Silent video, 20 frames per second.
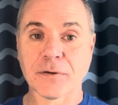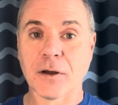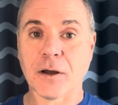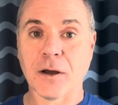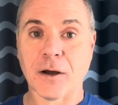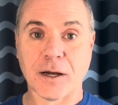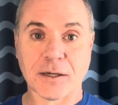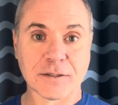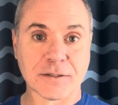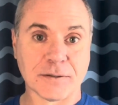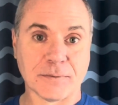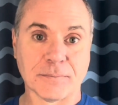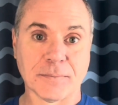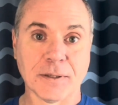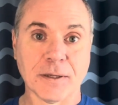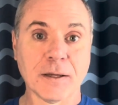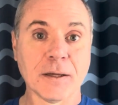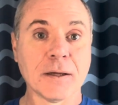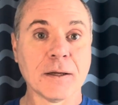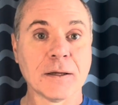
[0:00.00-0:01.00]
awesome.
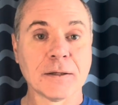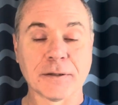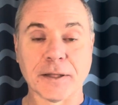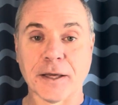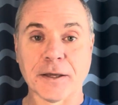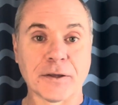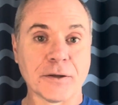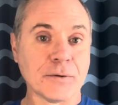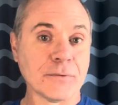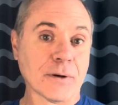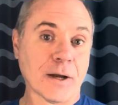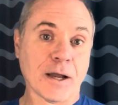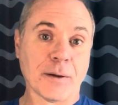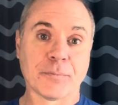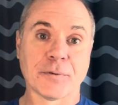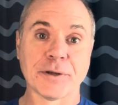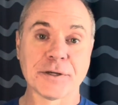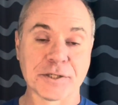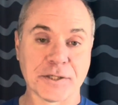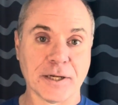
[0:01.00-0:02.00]
Thank you. I
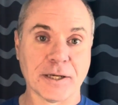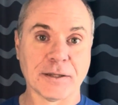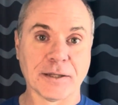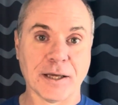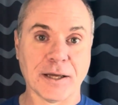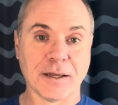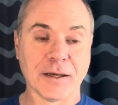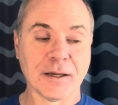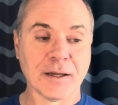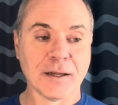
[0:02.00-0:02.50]
appreciate that.